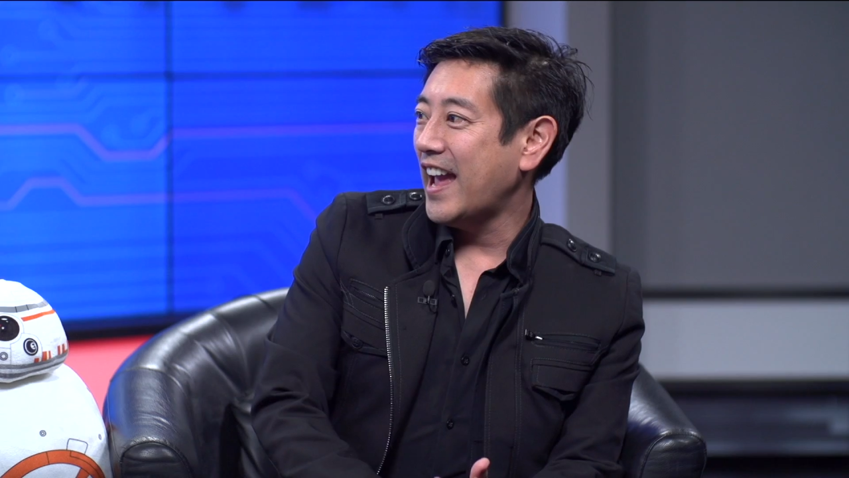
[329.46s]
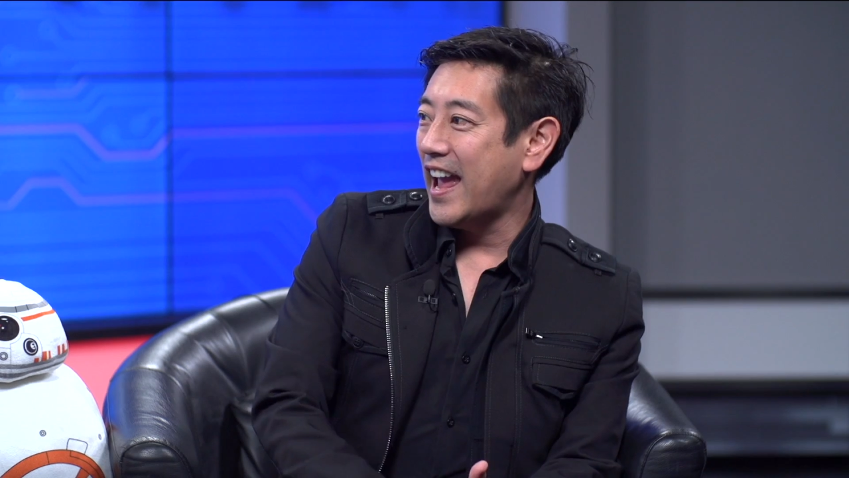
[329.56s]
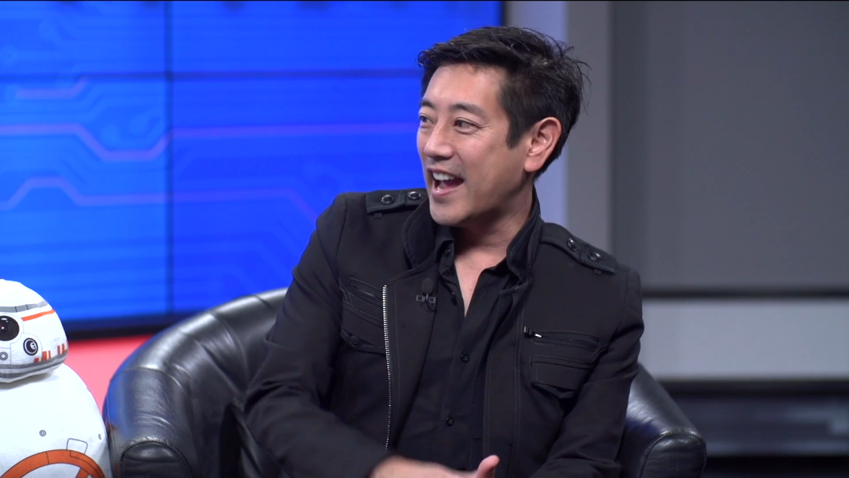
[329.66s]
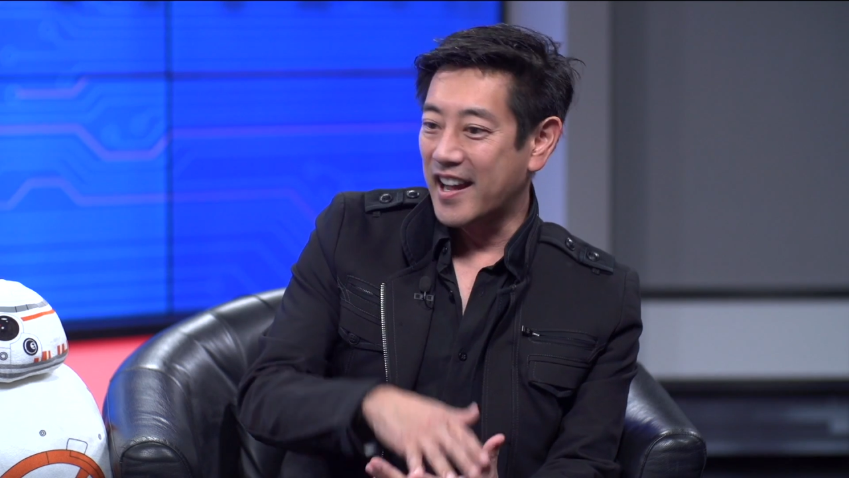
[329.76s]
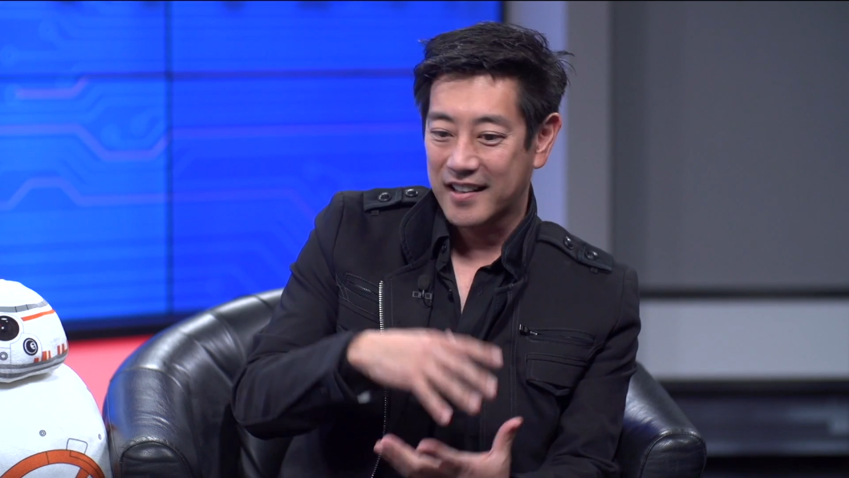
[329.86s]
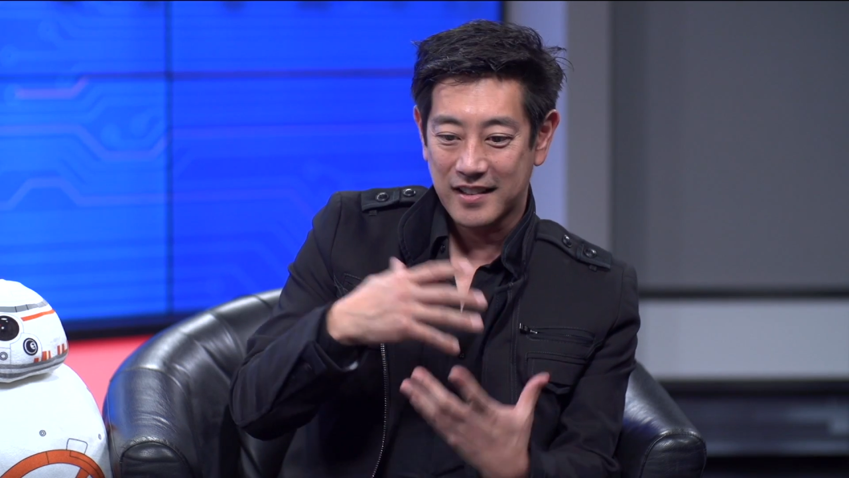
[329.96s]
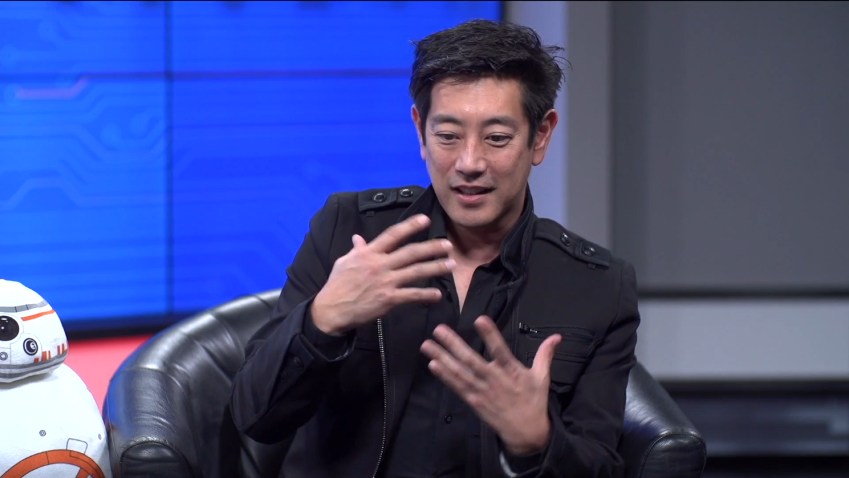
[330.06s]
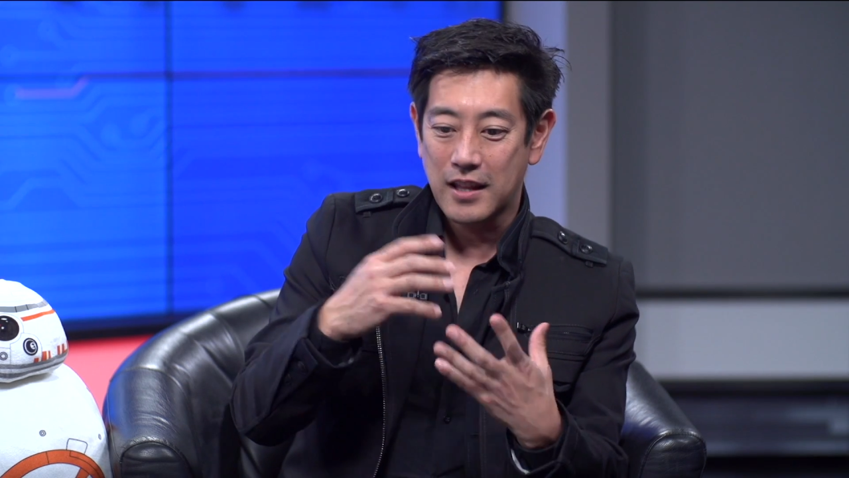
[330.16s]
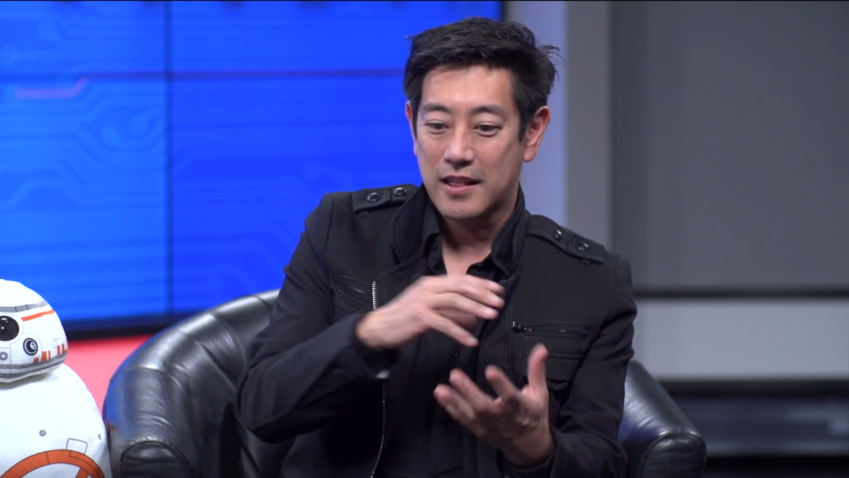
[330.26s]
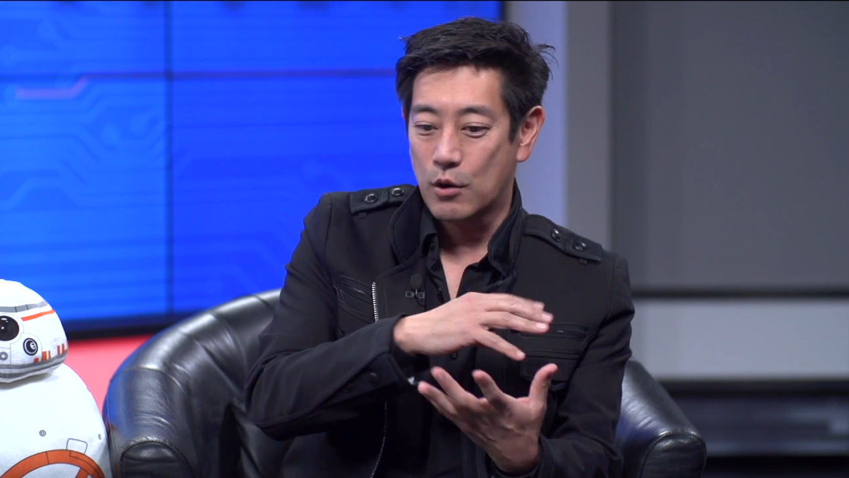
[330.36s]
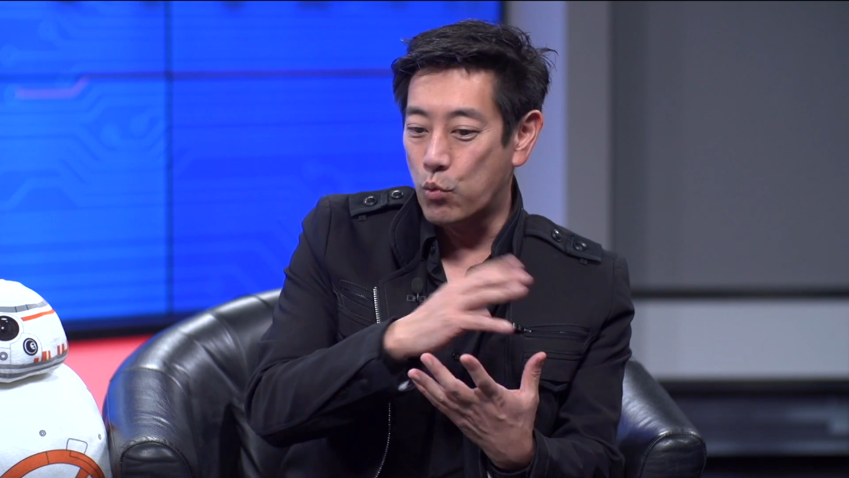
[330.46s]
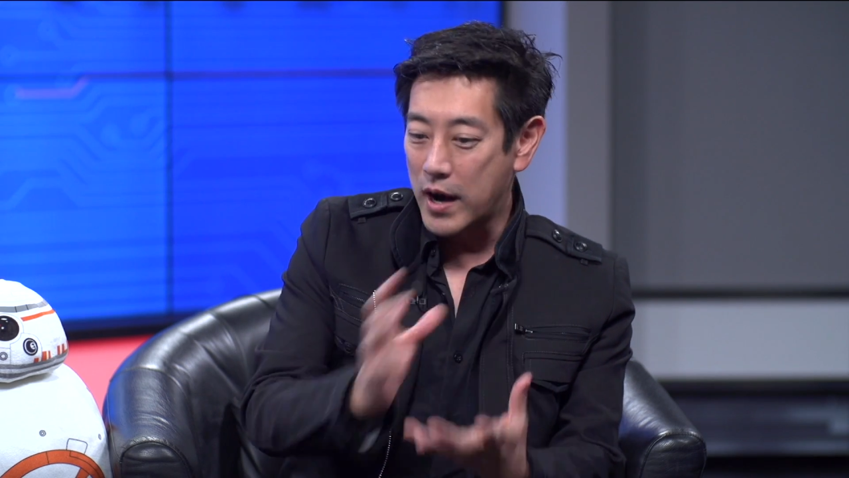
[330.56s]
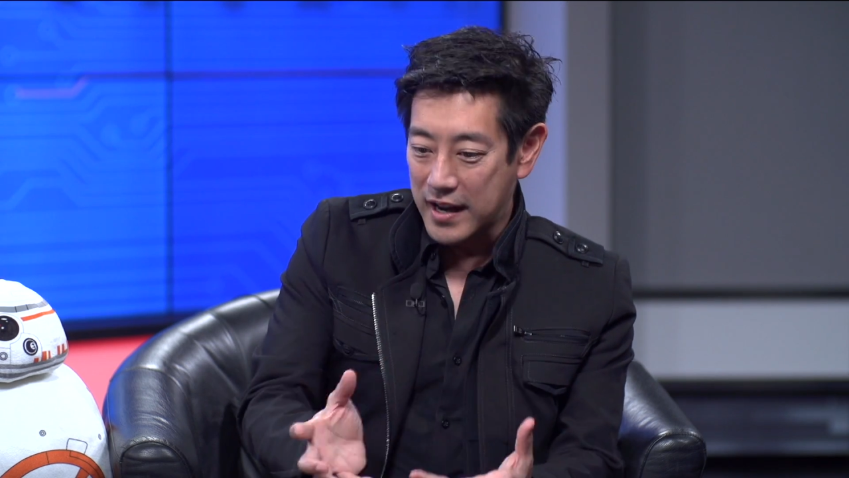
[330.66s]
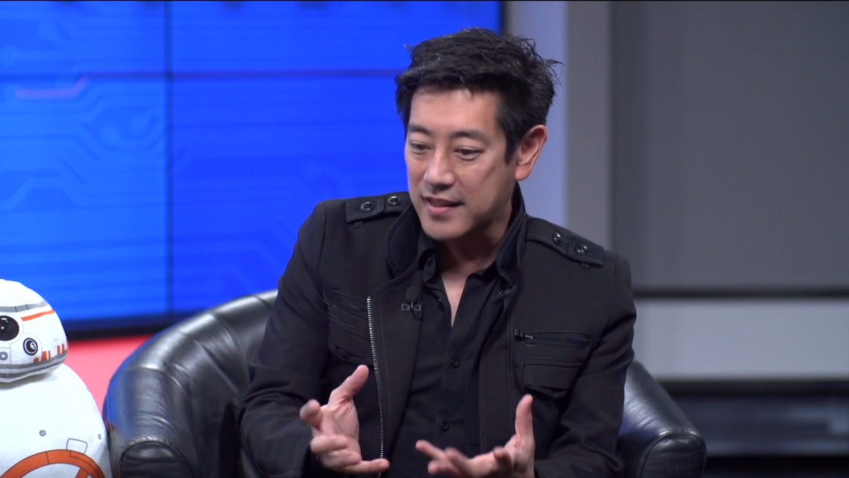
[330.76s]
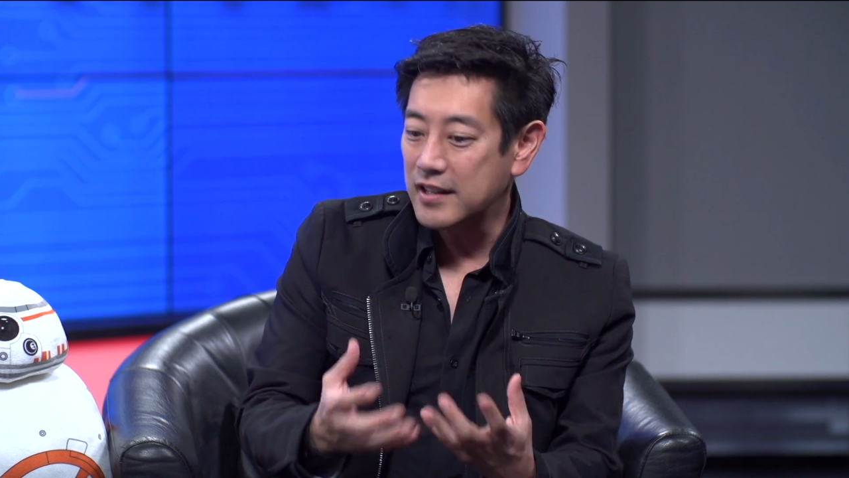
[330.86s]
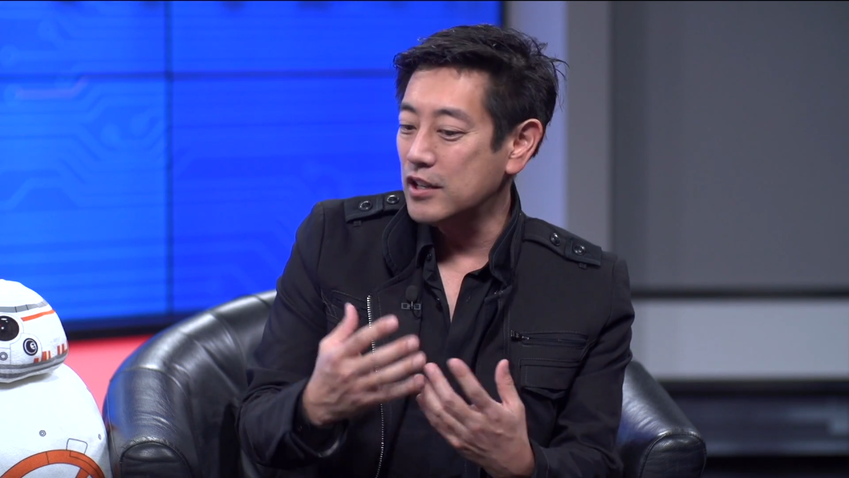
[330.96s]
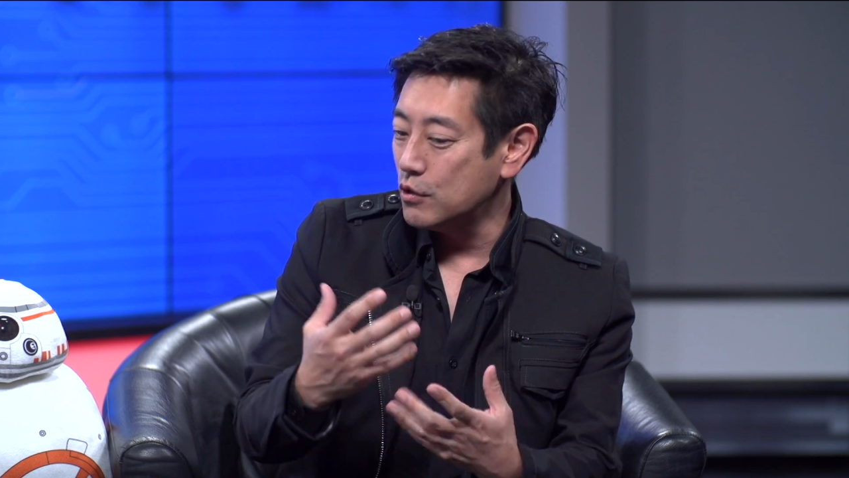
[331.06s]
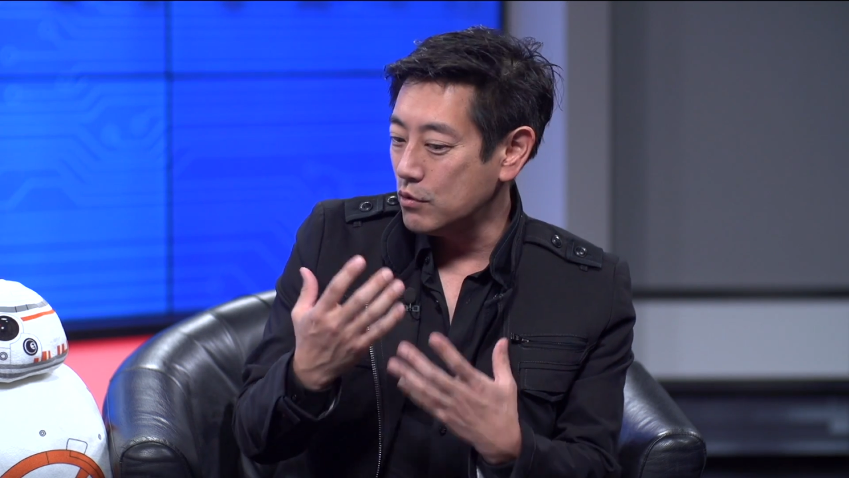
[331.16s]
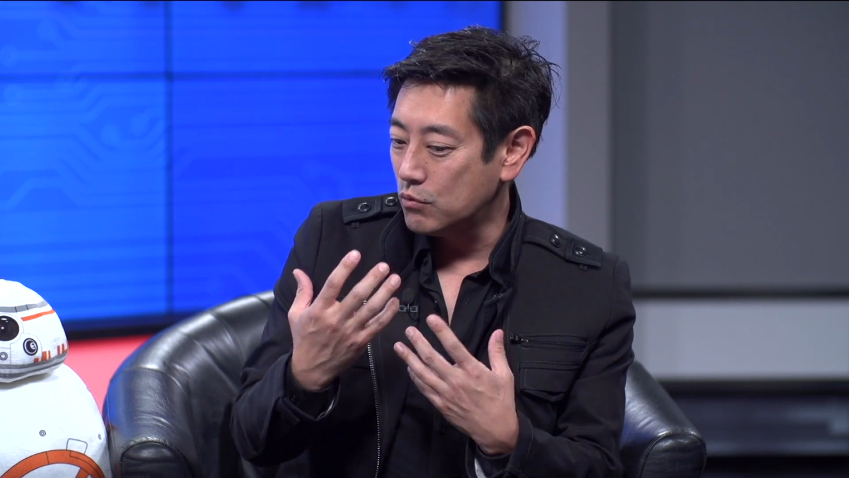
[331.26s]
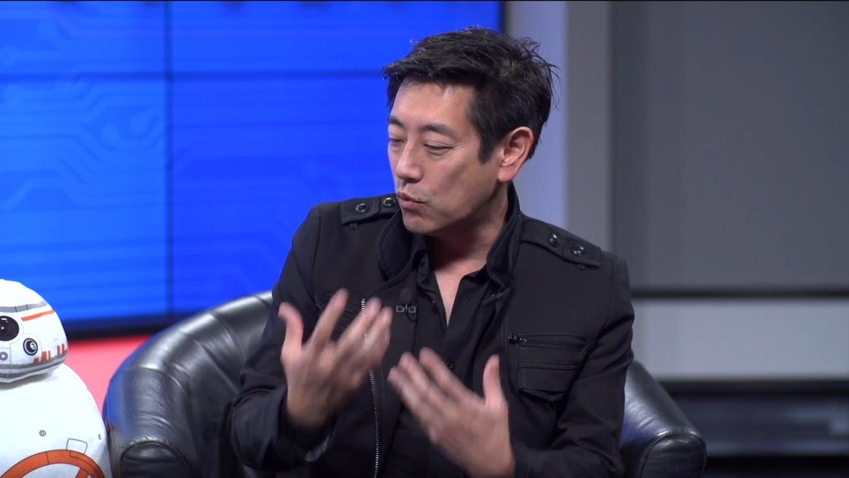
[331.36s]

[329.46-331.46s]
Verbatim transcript: and th the way that you